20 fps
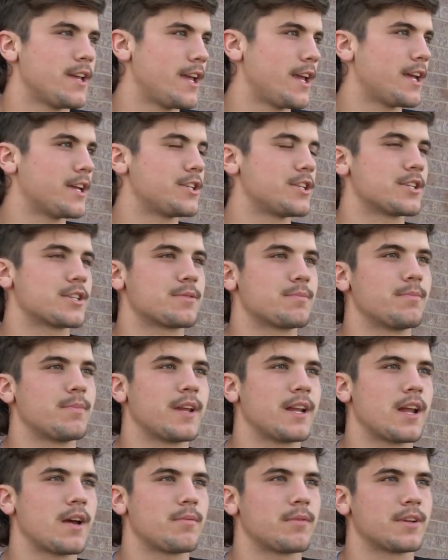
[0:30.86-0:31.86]
and just
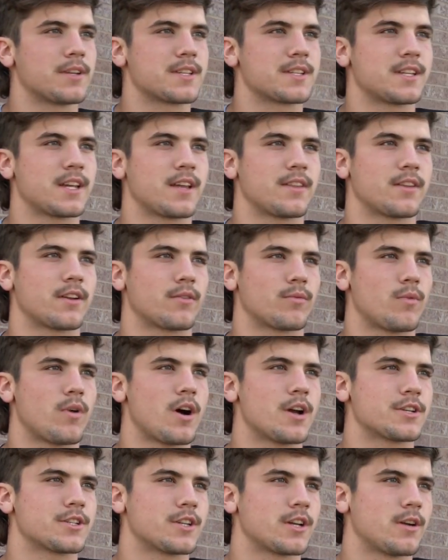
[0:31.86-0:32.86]
being able to stand there and
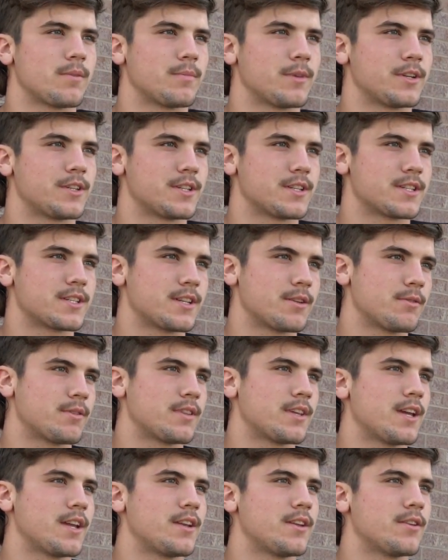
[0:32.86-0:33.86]
watch them and just see
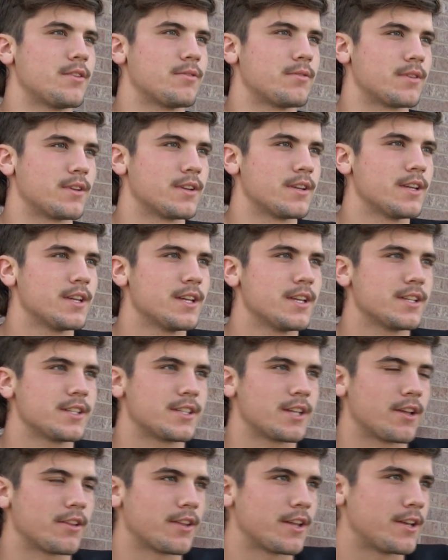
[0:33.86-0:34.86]
what they do and
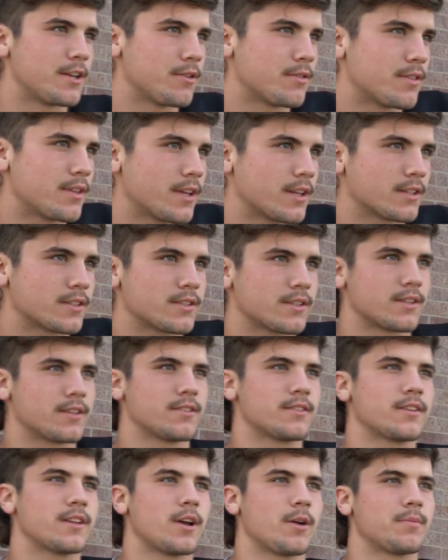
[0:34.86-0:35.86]
see how they do things
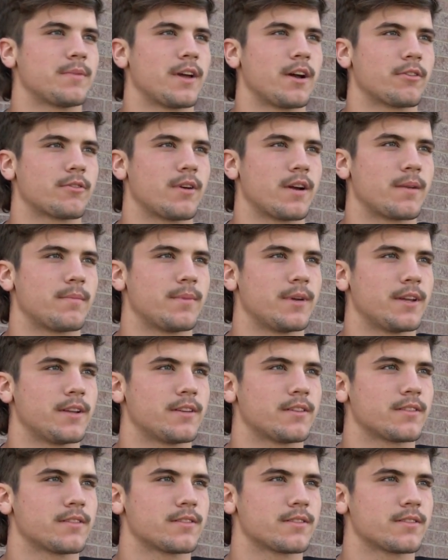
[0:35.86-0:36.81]
helped out quite a bit.